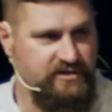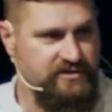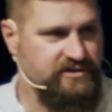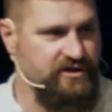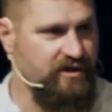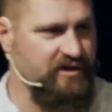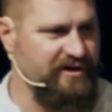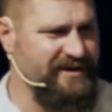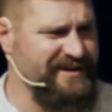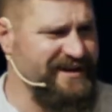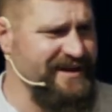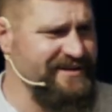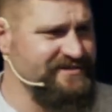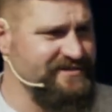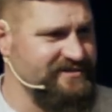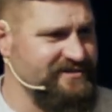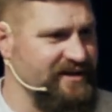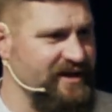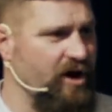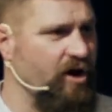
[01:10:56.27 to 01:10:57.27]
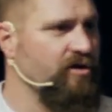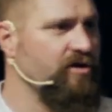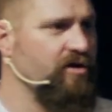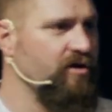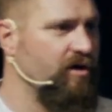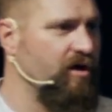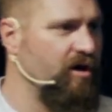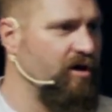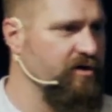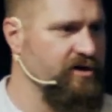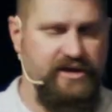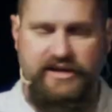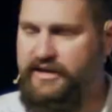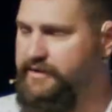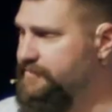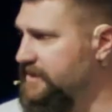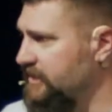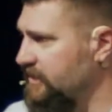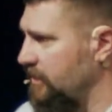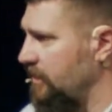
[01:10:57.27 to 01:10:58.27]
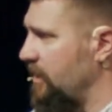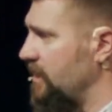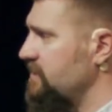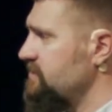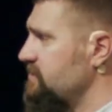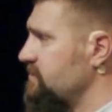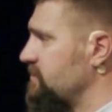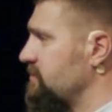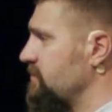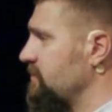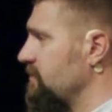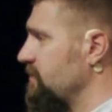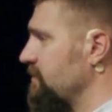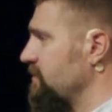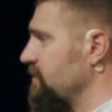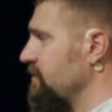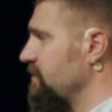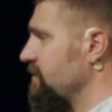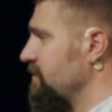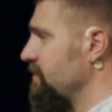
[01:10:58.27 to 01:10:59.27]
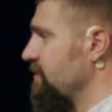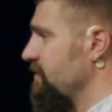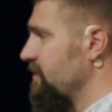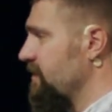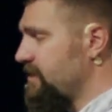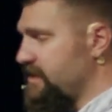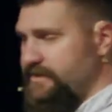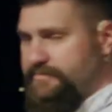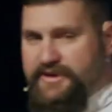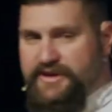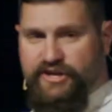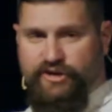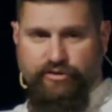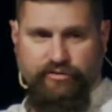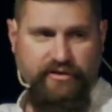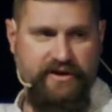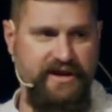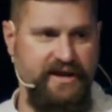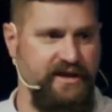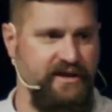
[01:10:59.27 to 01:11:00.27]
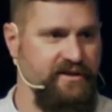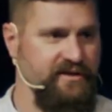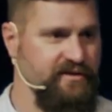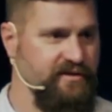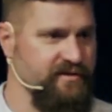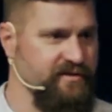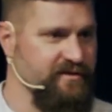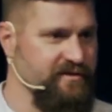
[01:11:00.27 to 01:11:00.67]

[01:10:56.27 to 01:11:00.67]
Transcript: So, and not just alcohol, it can be lust, it can be greed,